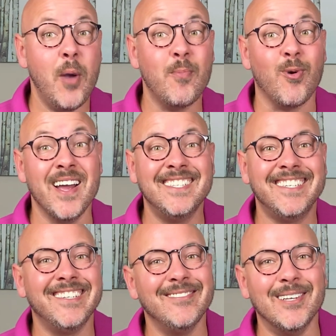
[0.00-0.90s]

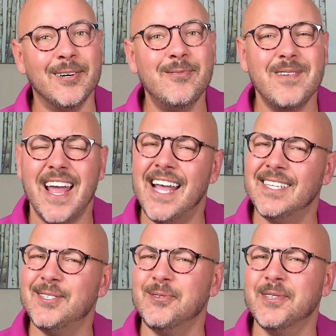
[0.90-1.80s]
Price too low
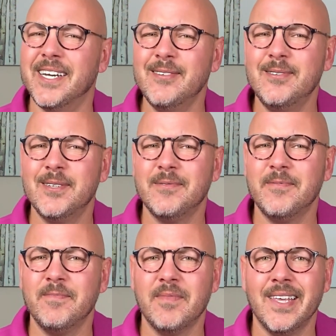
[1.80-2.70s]
and sold out?
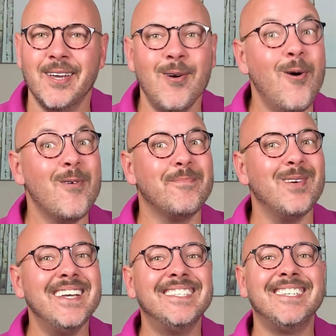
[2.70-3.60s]
Or
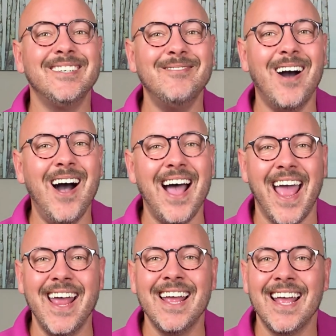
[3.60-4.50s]
price too
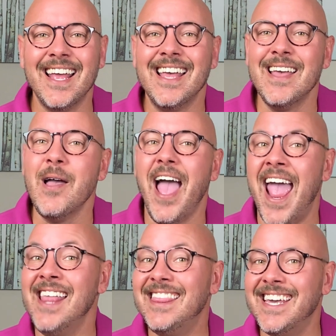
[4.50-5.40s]
high
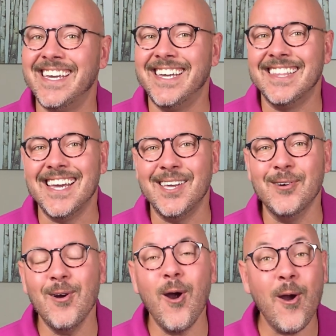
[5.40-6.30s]
and thinking that
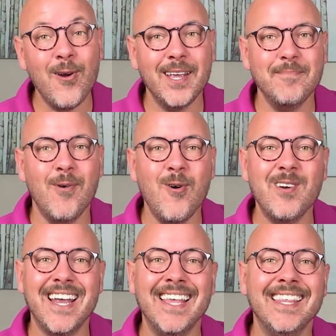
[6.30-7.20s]
you're earning more
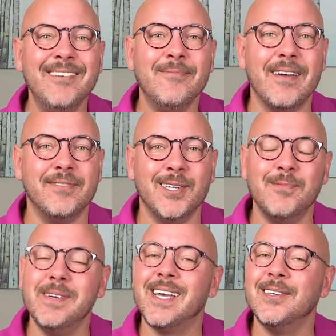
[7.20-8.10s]
nightly revenue
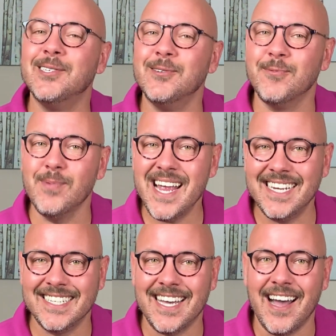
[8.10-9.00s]
because your rate
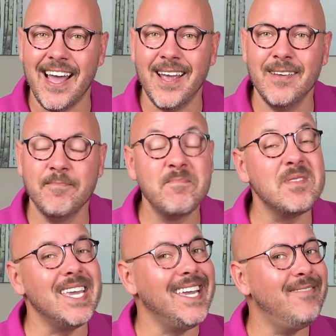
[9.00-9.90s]
is high,
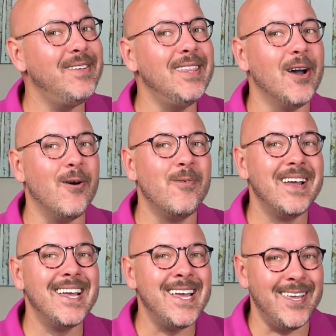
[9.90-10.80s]
even though
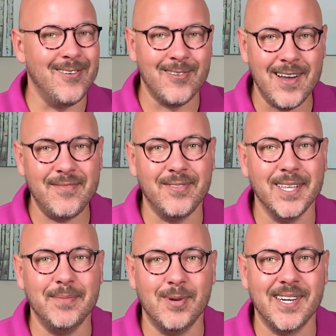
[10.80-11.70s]
you're not
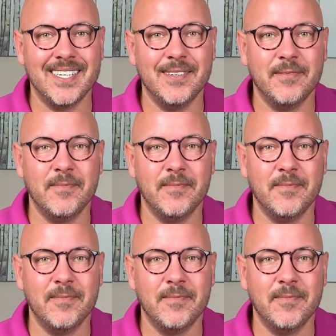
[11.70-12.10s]
fully booked?